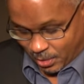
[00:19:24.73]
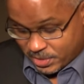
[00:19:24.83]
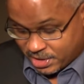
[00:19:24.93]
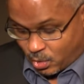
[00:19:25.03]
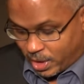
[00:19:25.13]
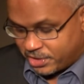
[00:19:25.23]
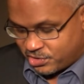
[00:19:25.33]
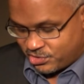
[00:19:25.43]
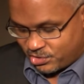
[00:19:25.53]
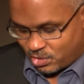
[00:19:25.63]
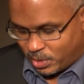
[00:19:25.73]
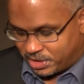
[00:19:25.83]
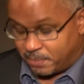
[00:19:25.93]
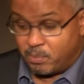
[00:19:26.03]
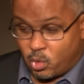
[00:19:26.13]
I wasn't quite sure
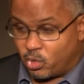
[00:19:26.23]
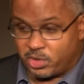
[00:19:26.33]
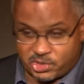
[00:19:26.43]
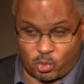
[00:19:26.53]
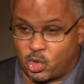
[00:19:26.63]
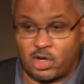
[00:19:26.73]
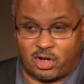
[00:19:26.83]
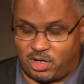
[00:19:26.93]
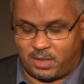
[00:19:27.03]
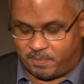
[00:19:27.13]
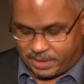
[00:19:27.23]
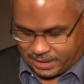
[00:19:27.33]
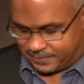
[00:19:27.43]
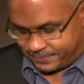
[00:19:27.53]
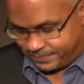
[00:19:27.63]
what the moors were,
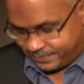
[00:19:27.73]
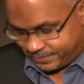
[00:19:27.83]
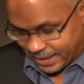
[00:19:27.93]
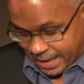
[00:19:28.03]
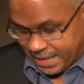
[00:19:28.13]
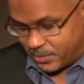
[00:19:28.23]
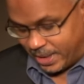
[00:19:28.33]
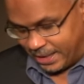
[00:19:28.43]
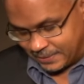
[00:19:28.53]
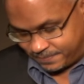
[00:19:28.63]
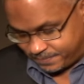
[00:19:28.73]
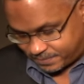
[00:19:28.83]
but anyway,